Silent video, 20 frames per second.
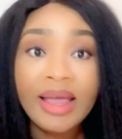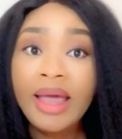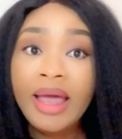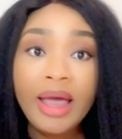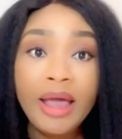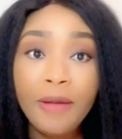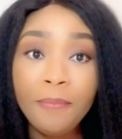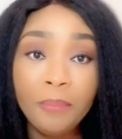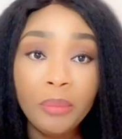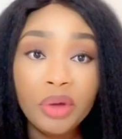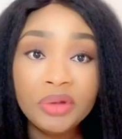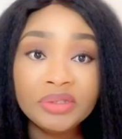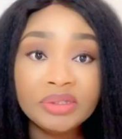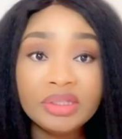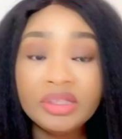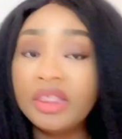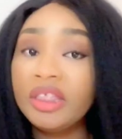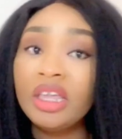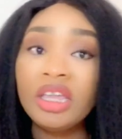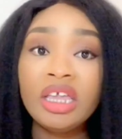a month?
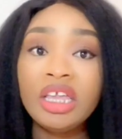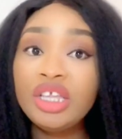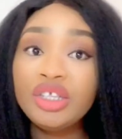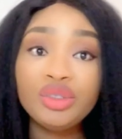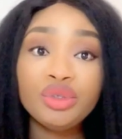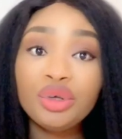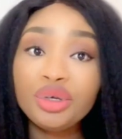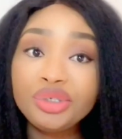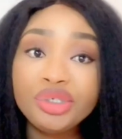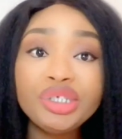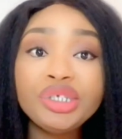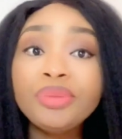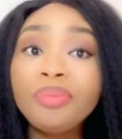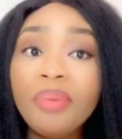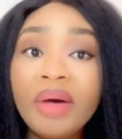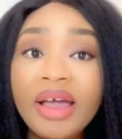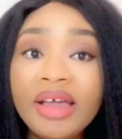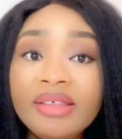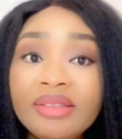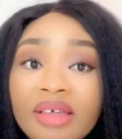Is not cheap
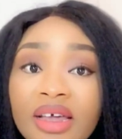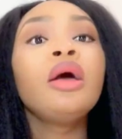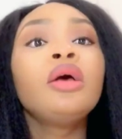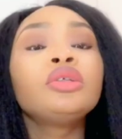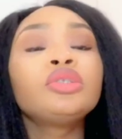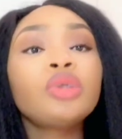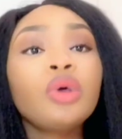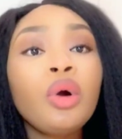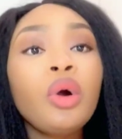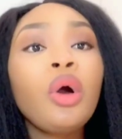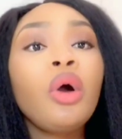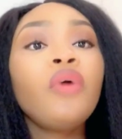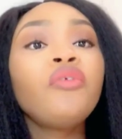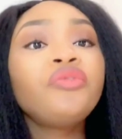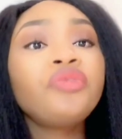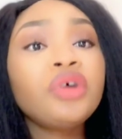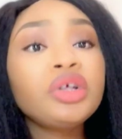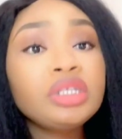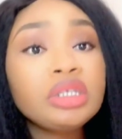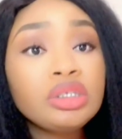either. So
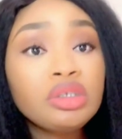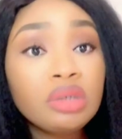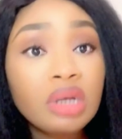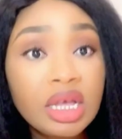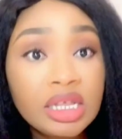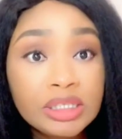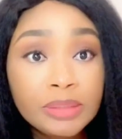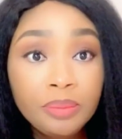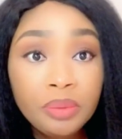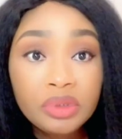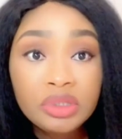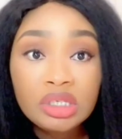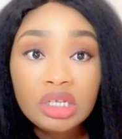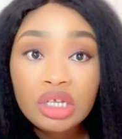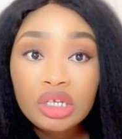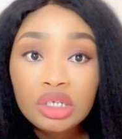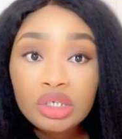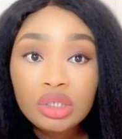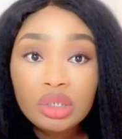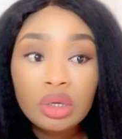for the
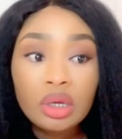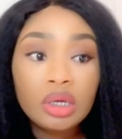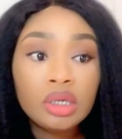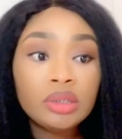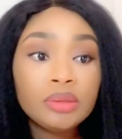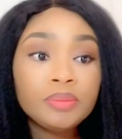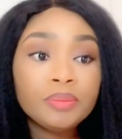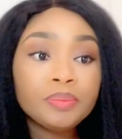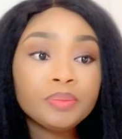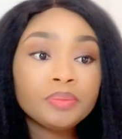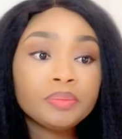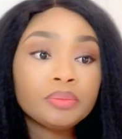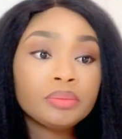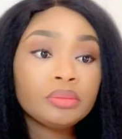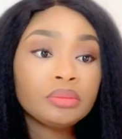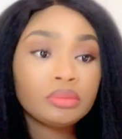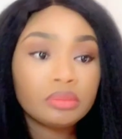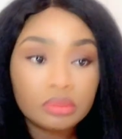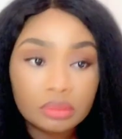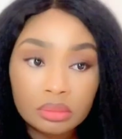transportation
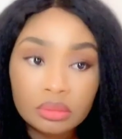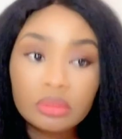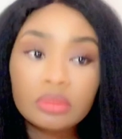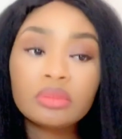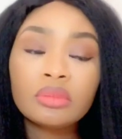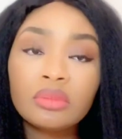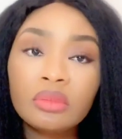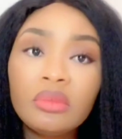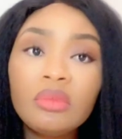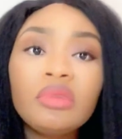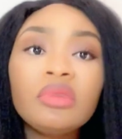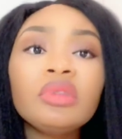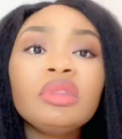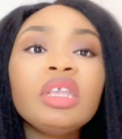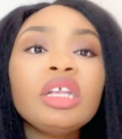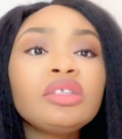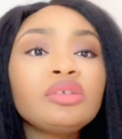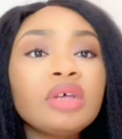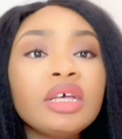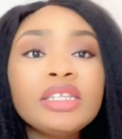
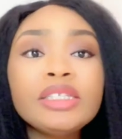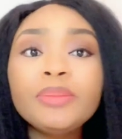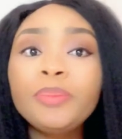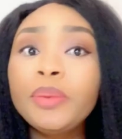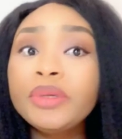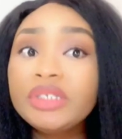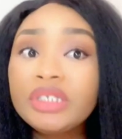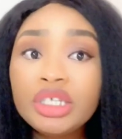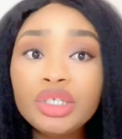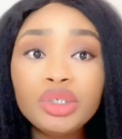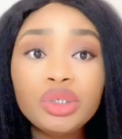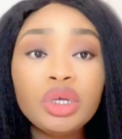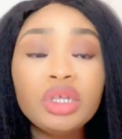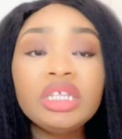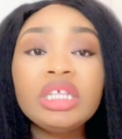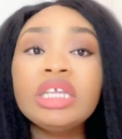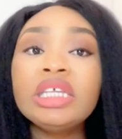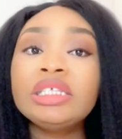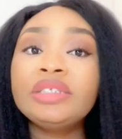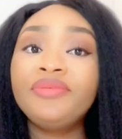
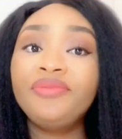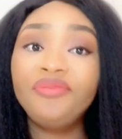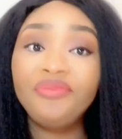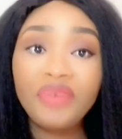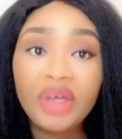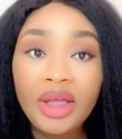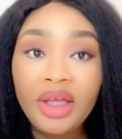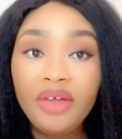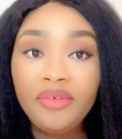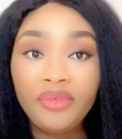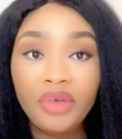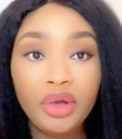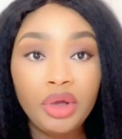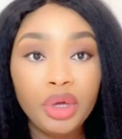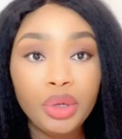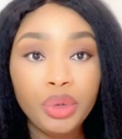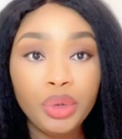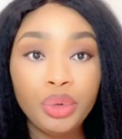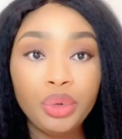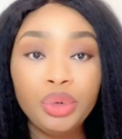is very, very
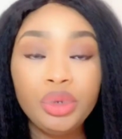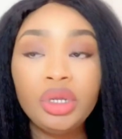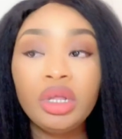good.